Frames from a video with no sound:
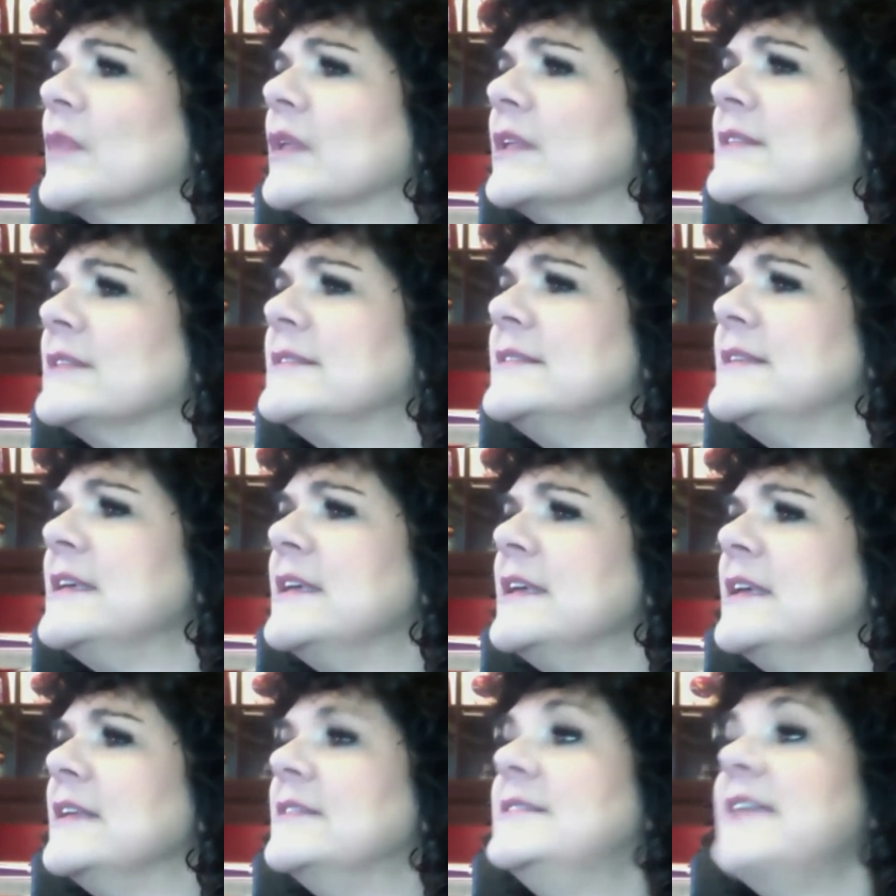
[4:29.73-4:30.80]
Let's
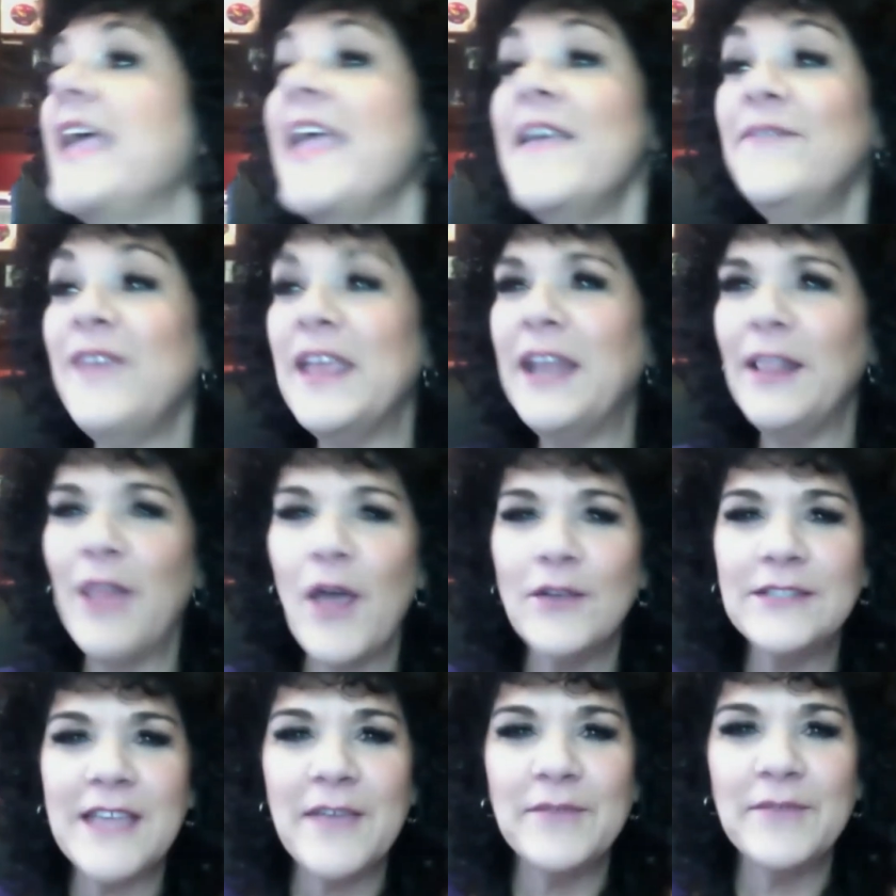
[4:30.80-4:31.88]
see, David, hello,
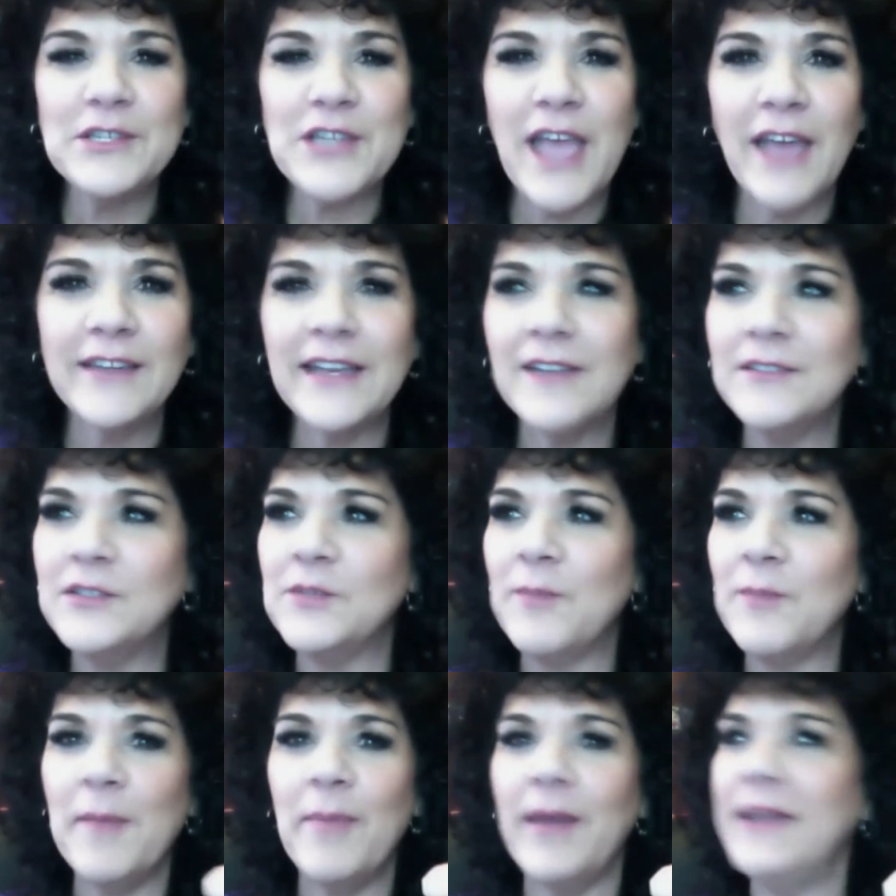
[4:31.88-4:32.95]
David, shout out to
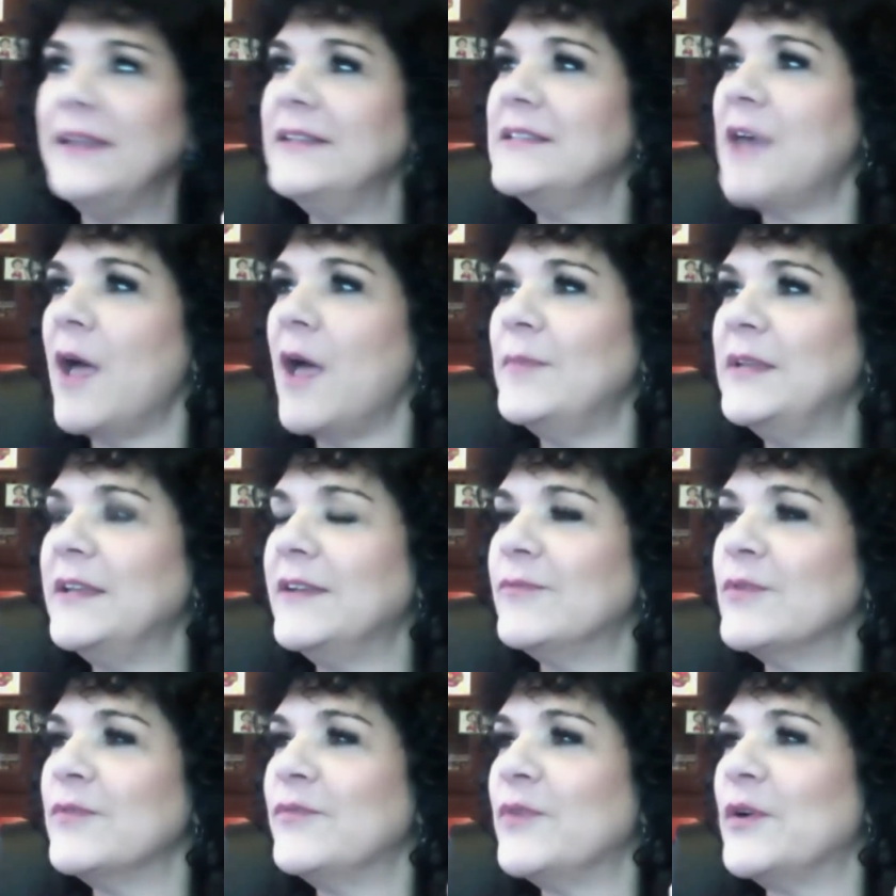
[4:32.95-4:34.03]
my buddy, Dominic,
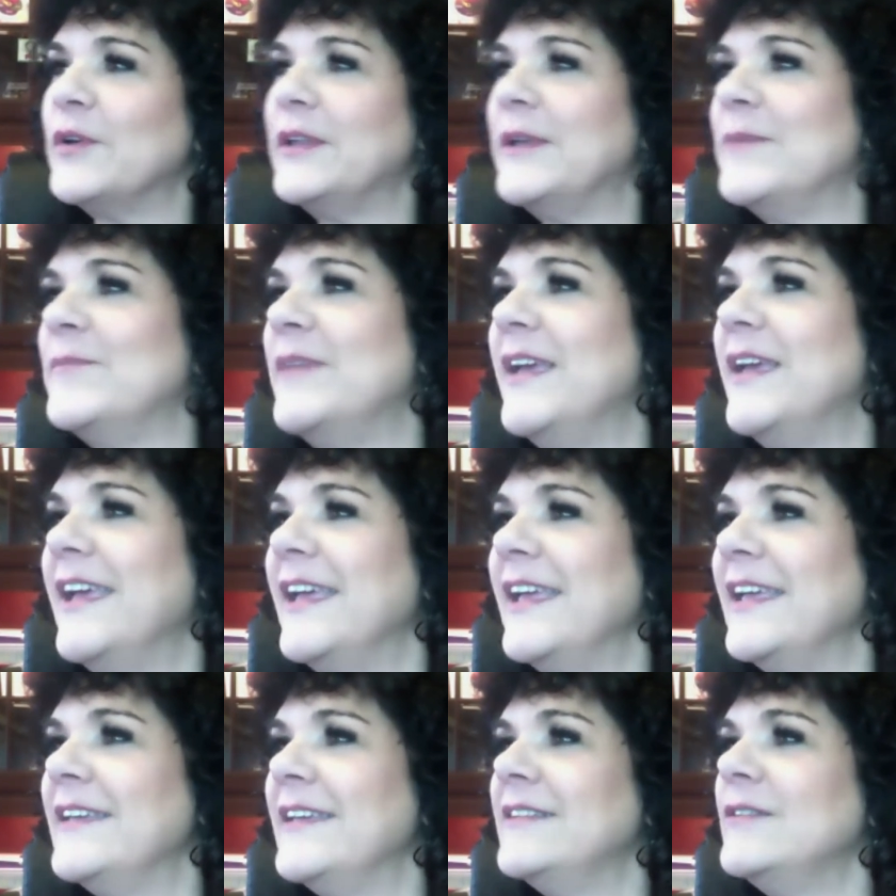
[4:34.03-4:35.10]
referred him
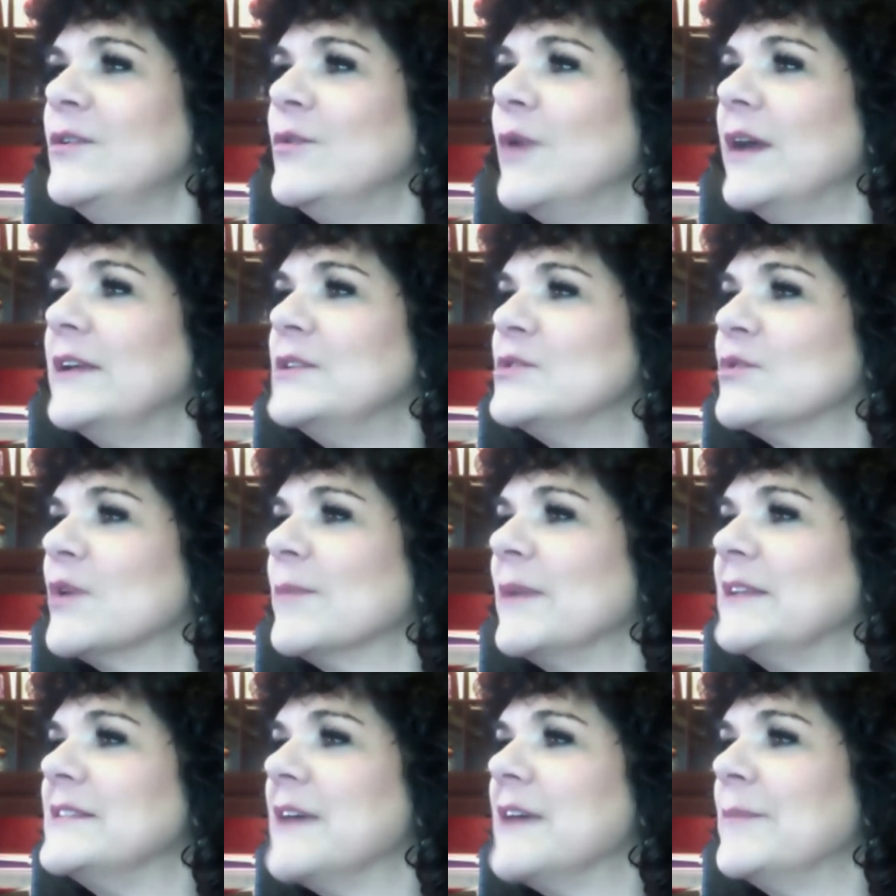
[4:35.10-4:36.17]
in, who I adore,
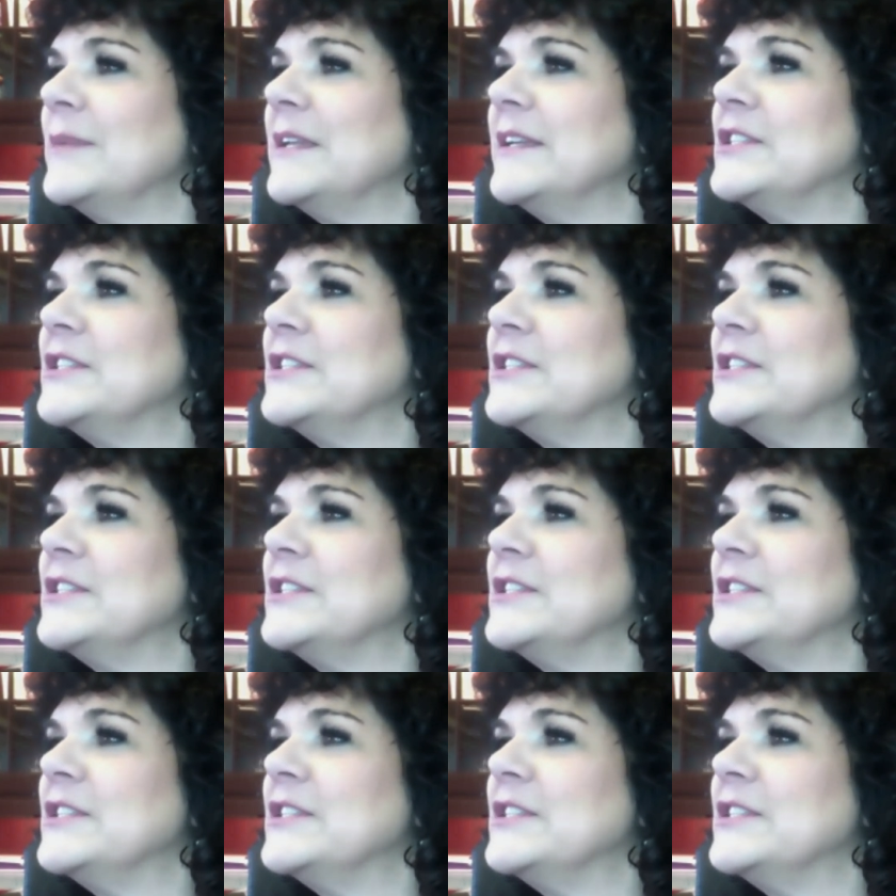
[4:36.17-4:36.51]
my Dominic.